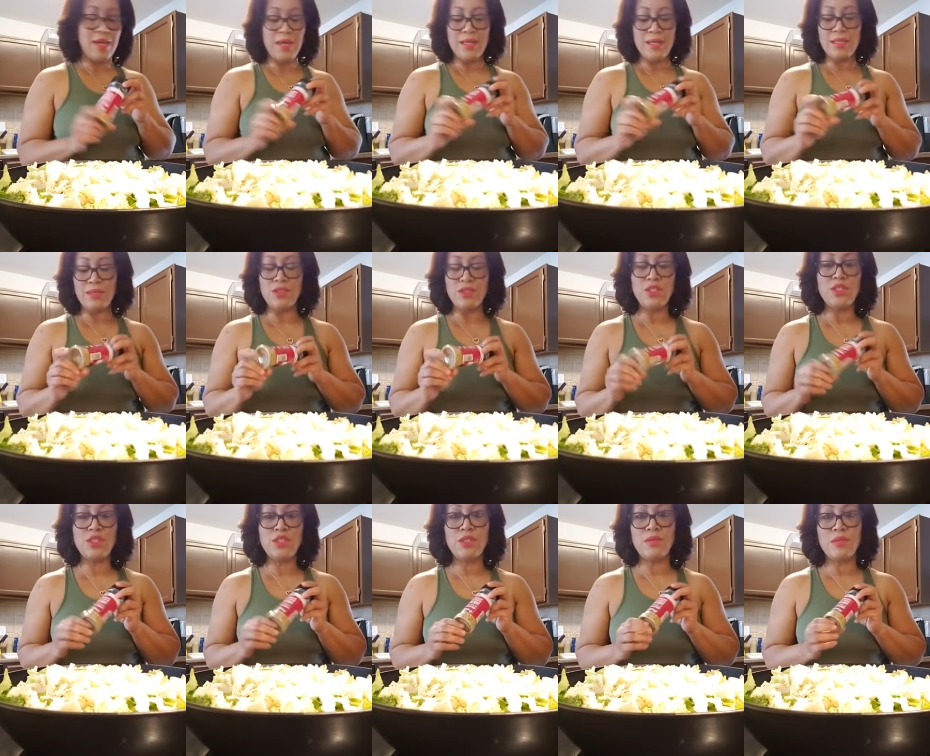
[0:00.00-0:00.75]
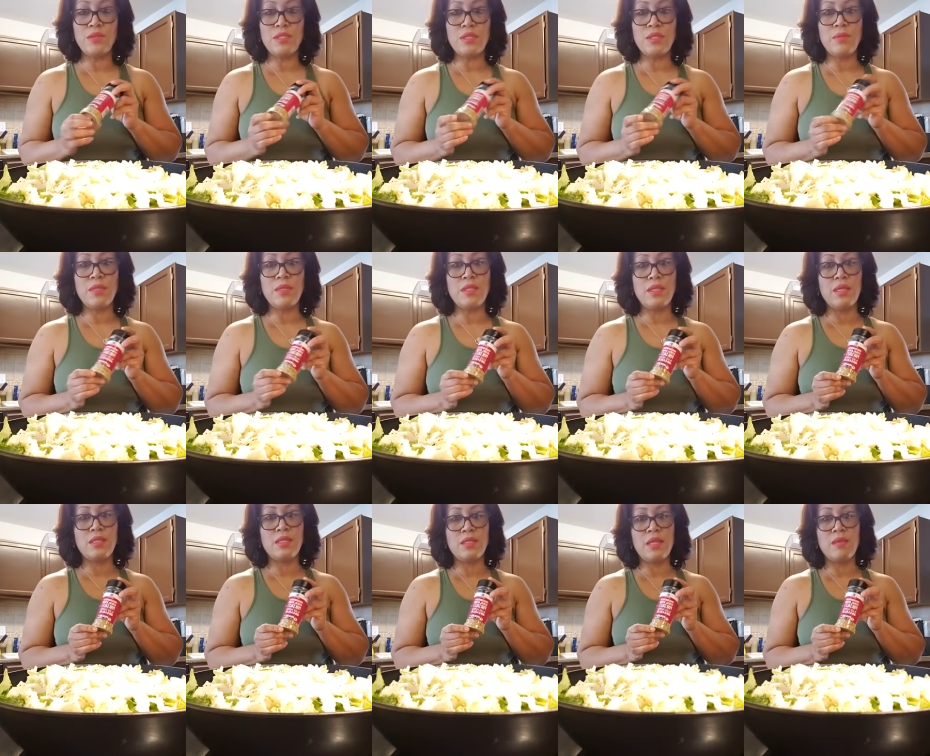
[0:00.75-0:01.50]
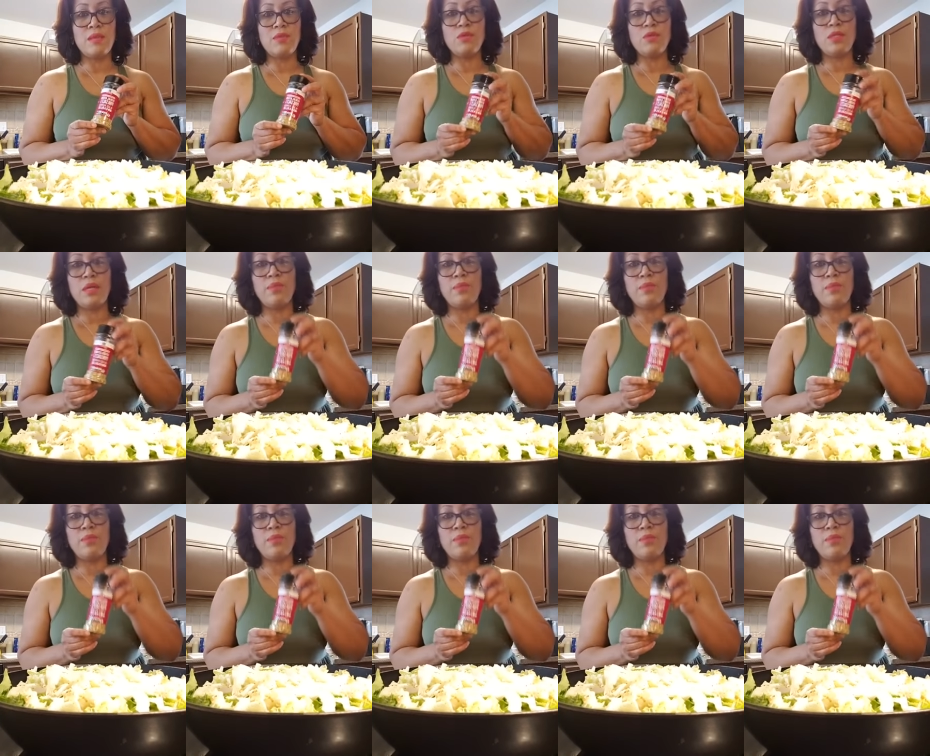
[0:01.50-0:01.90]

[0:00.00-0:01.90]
So just showing some of the things that I've been using.